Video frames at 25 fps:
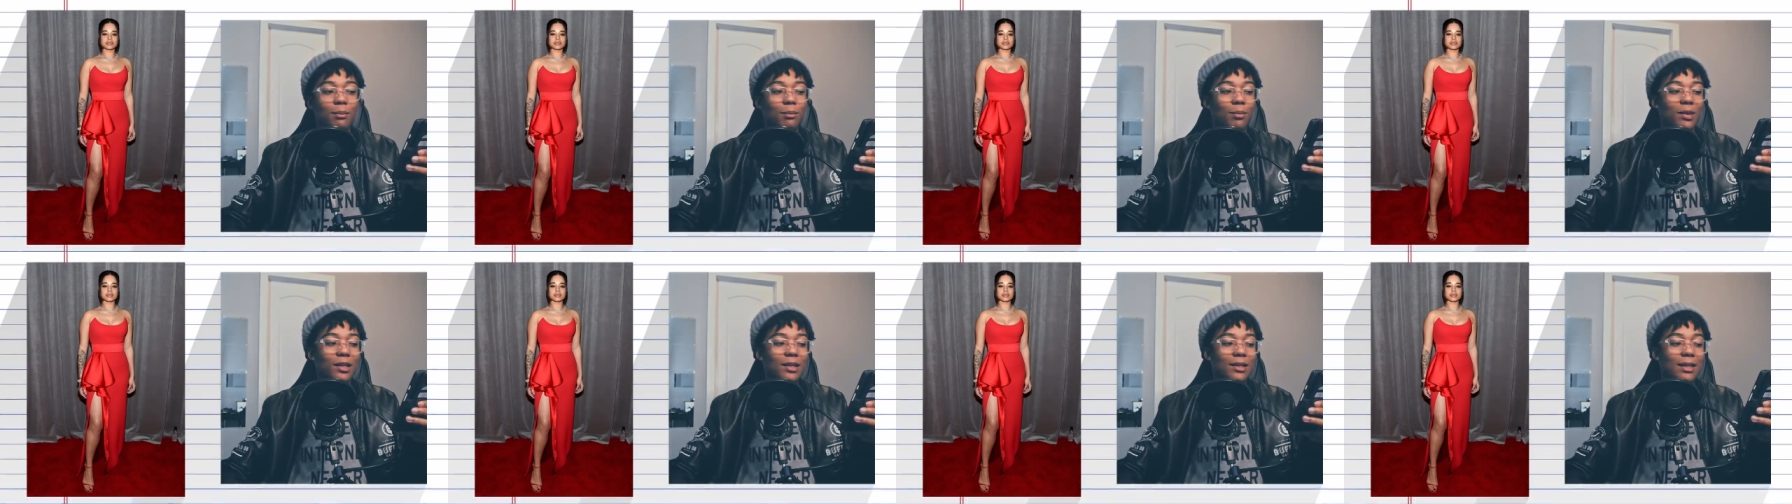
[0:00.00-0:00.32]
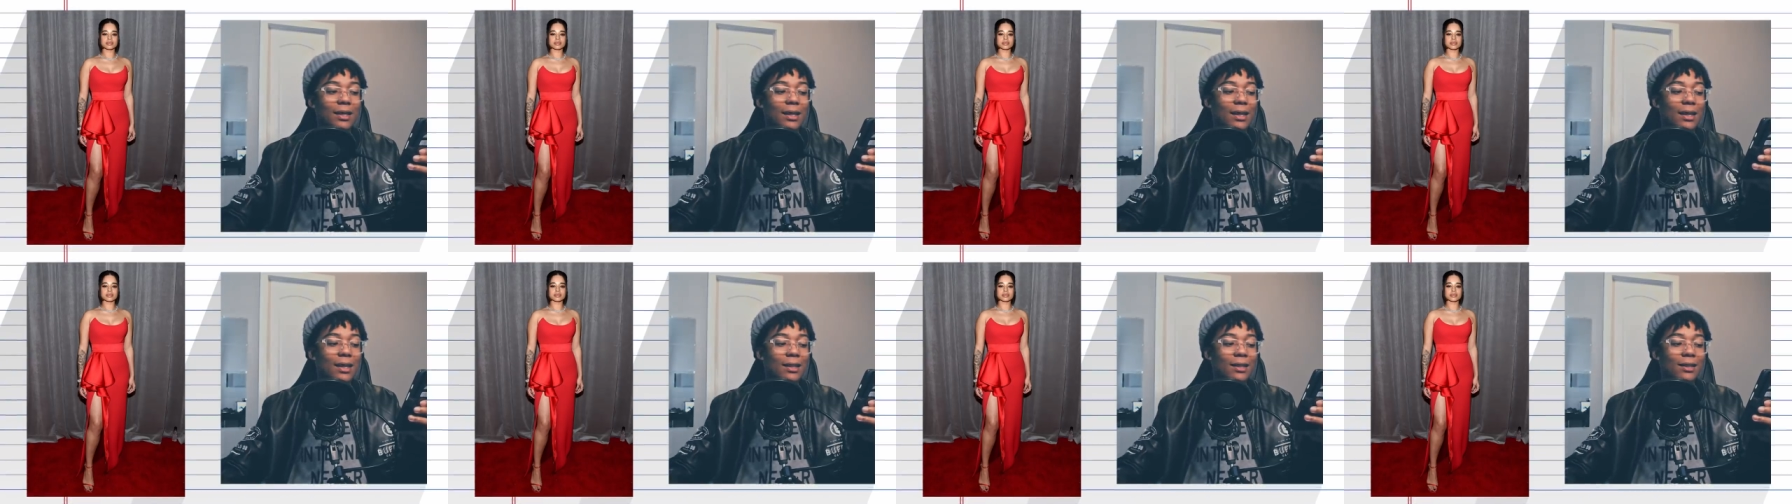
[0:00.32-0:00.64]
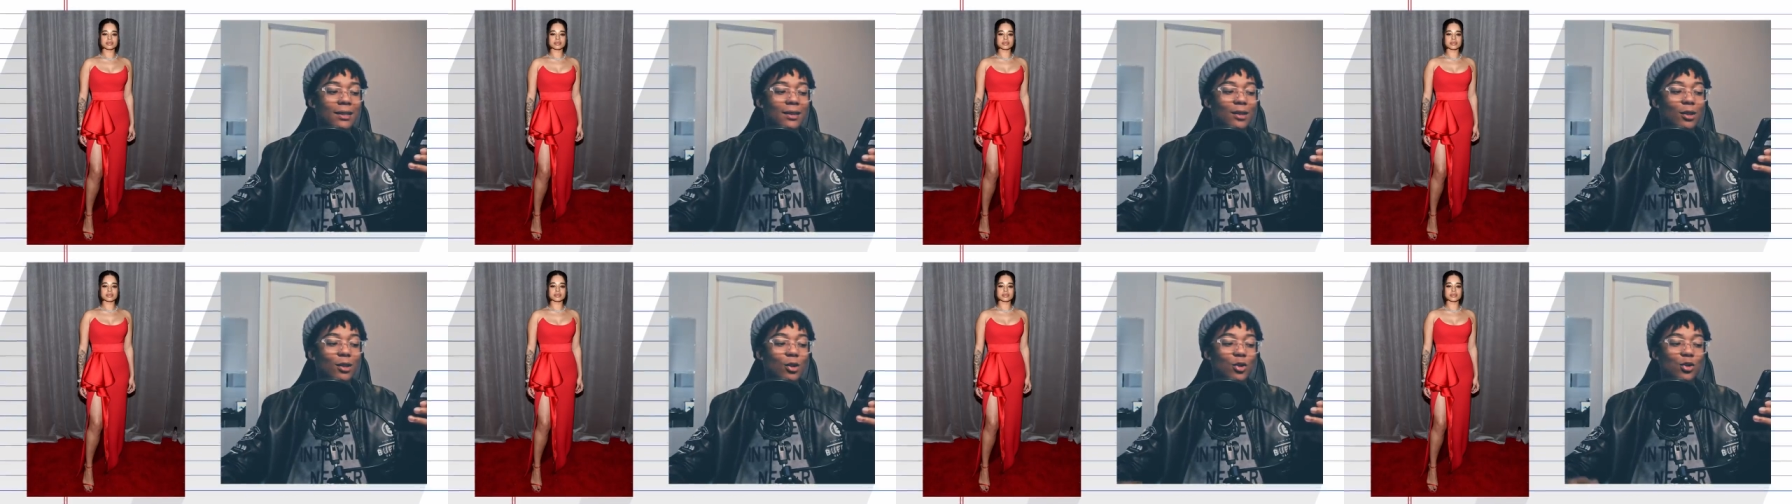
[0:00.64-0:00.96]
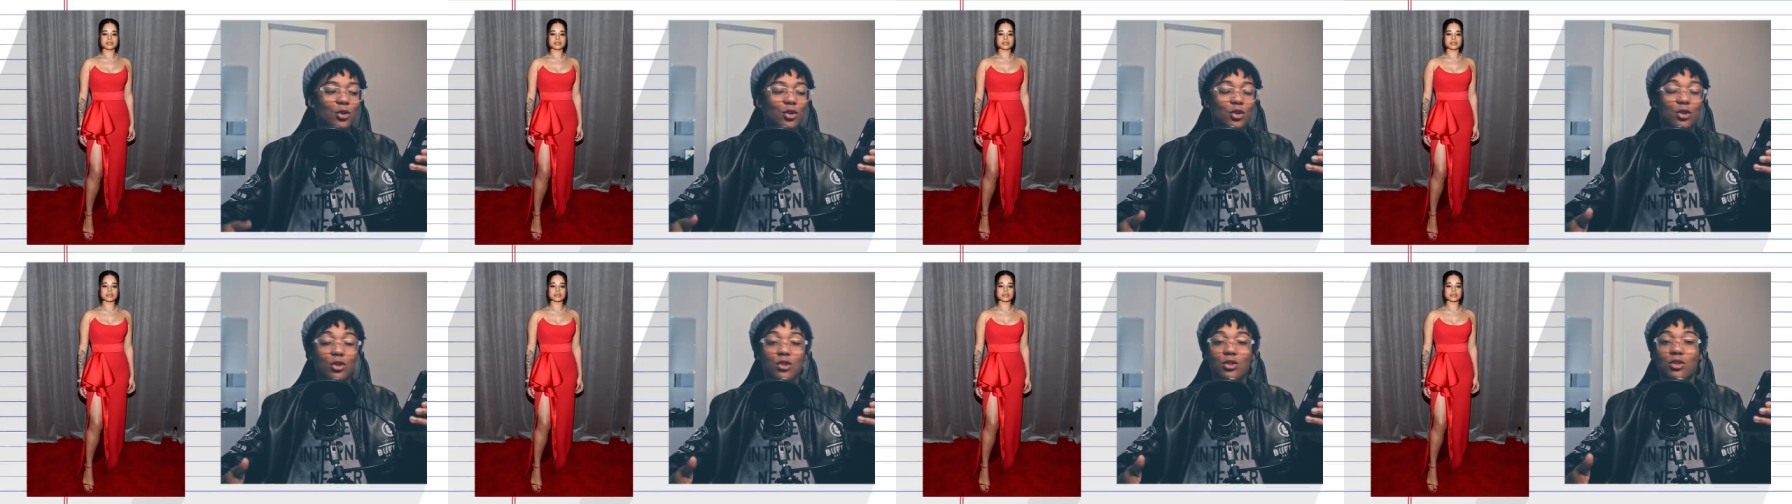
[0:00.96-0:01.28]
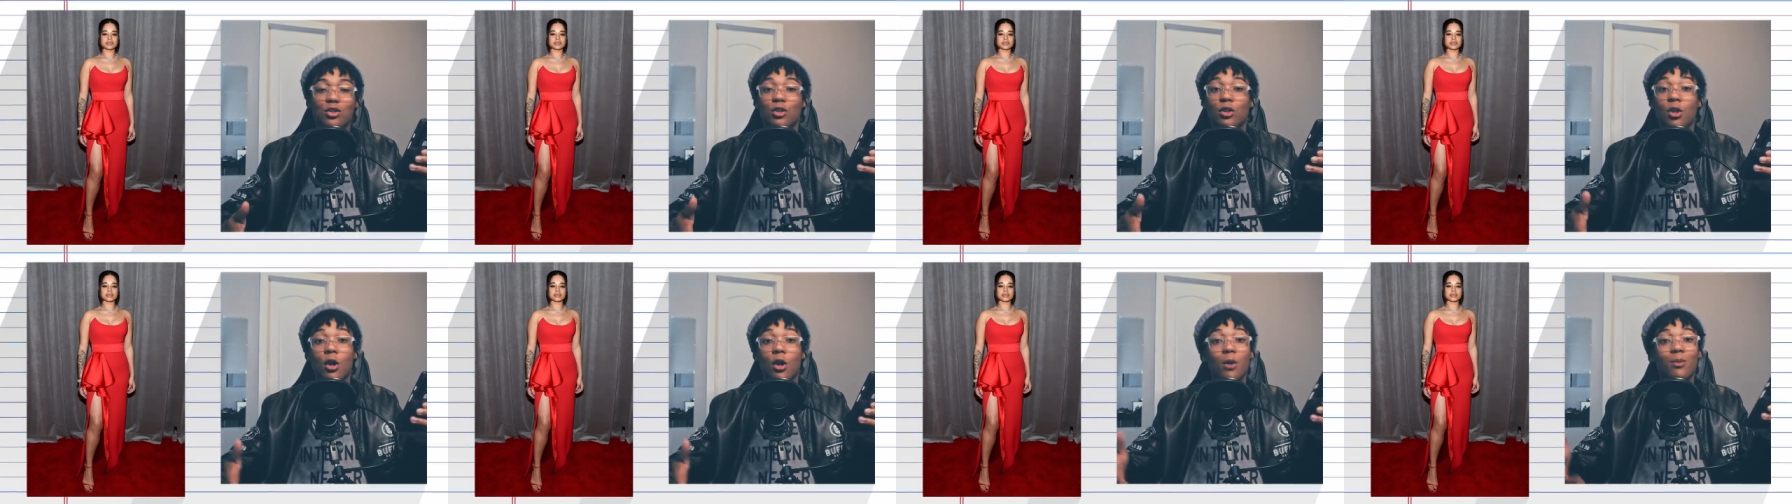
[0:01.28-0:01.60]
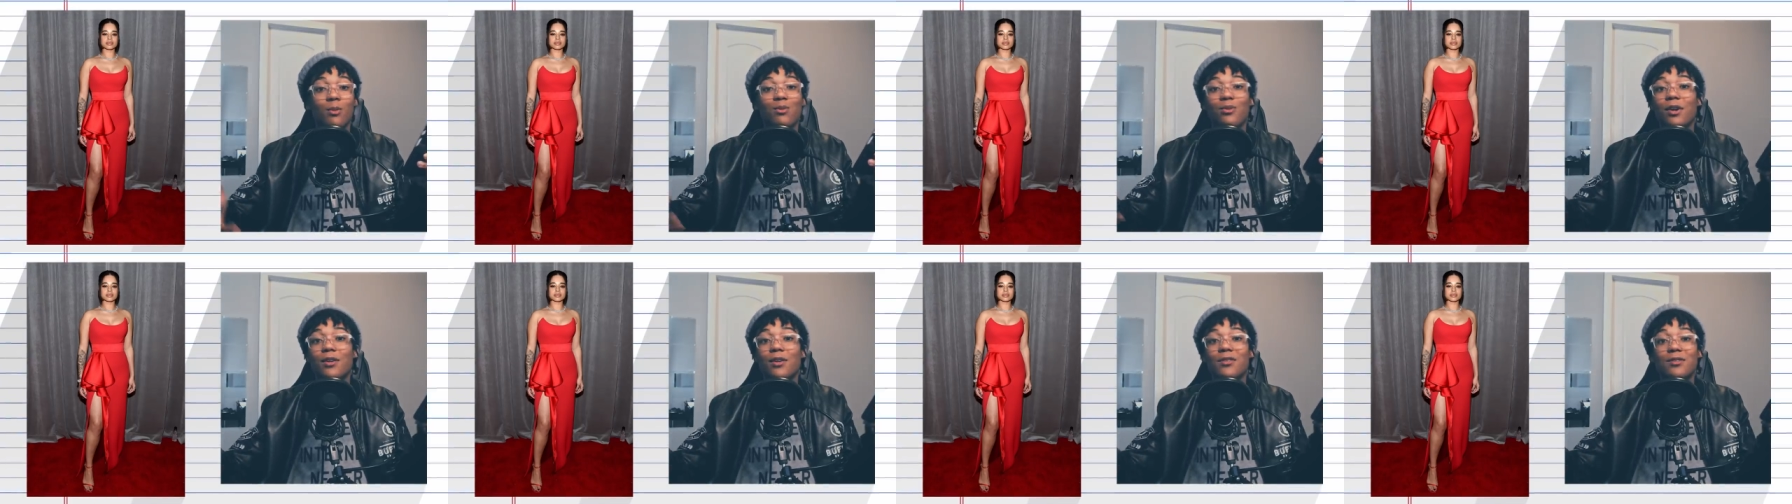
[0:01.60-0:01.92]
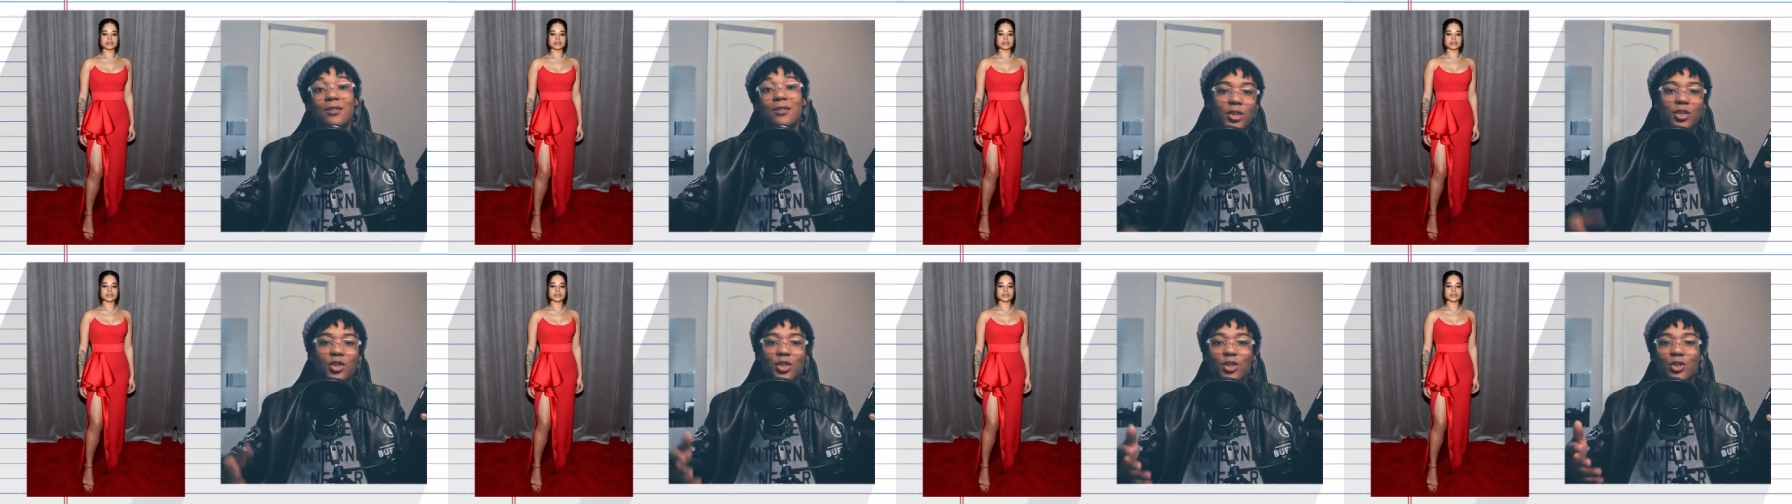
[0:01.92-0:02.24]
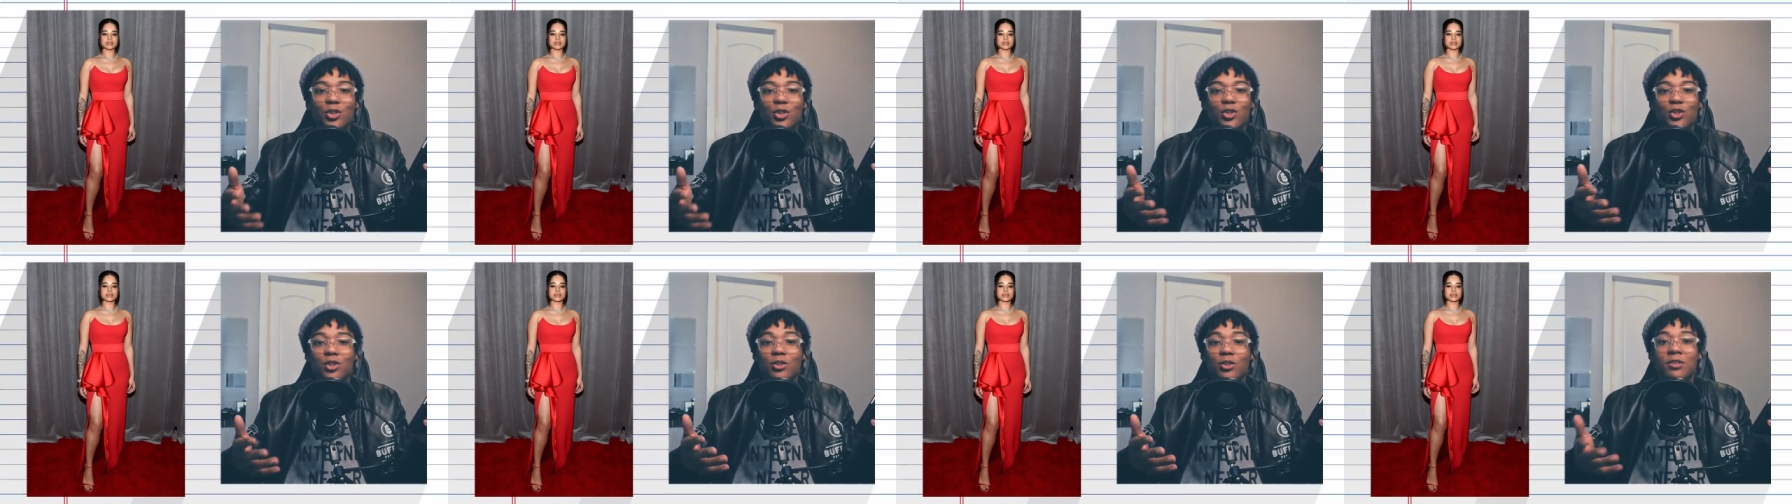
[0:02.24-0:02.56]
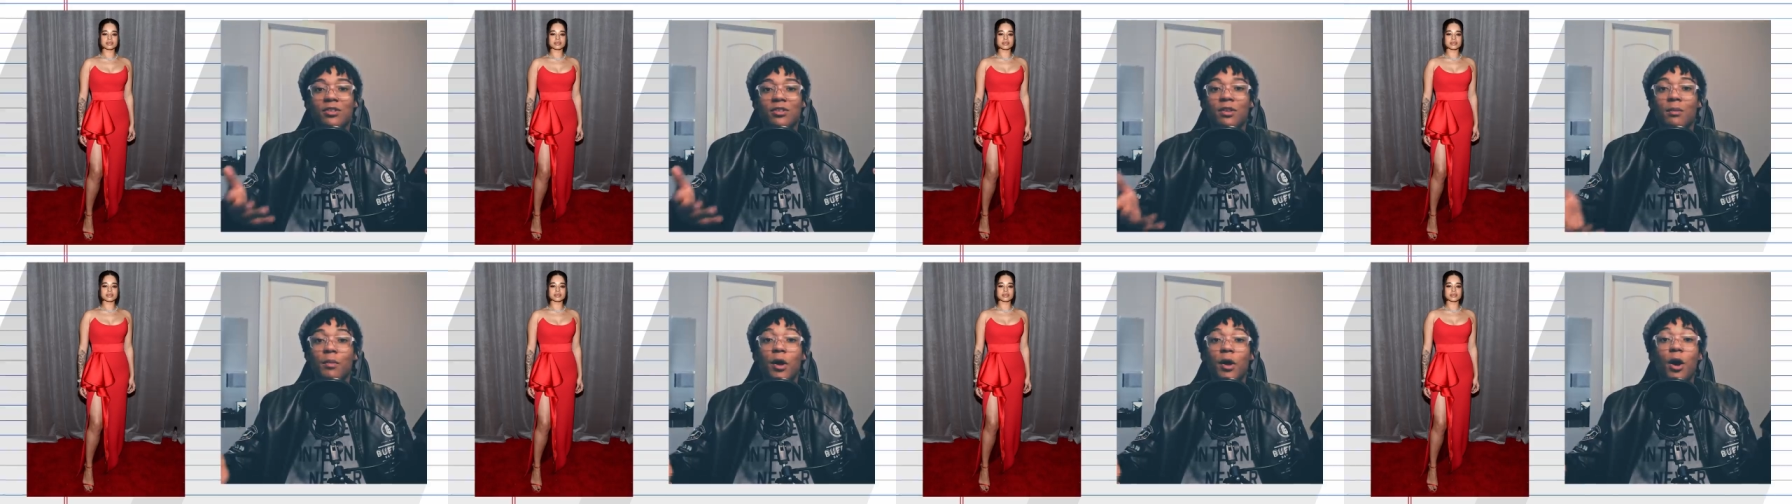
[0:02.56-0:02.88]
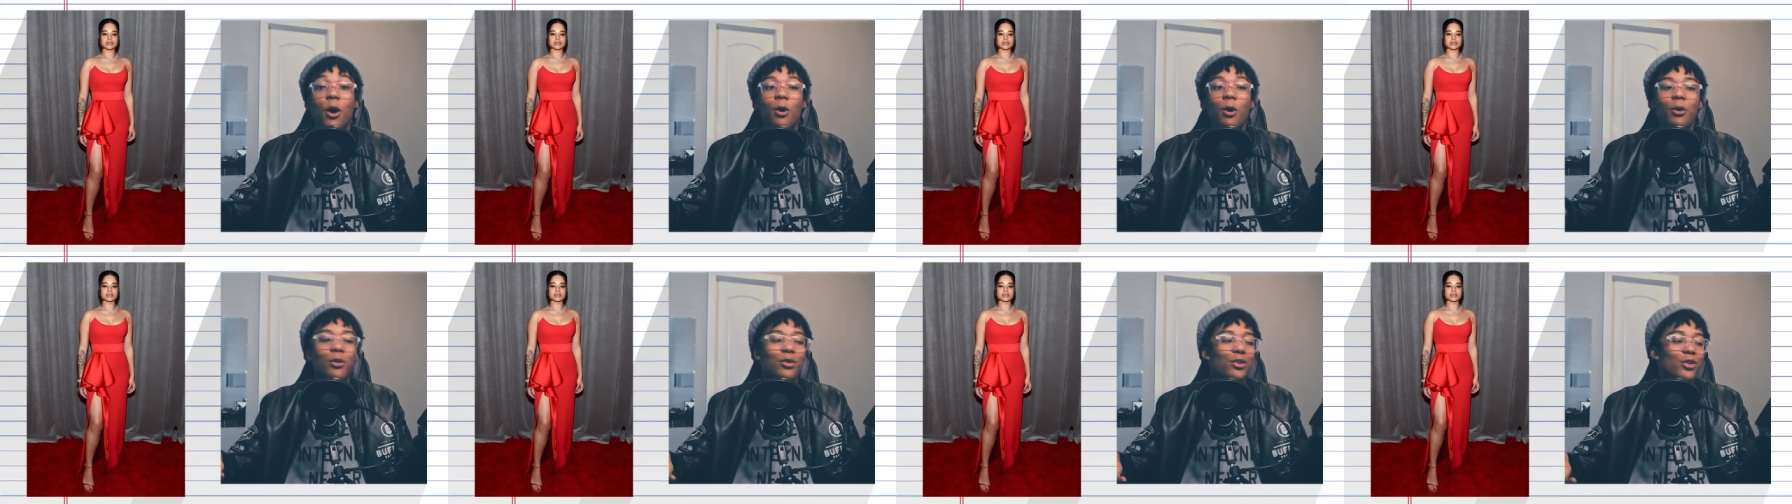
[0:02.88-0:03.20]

but then there's just no present. She's just the bow.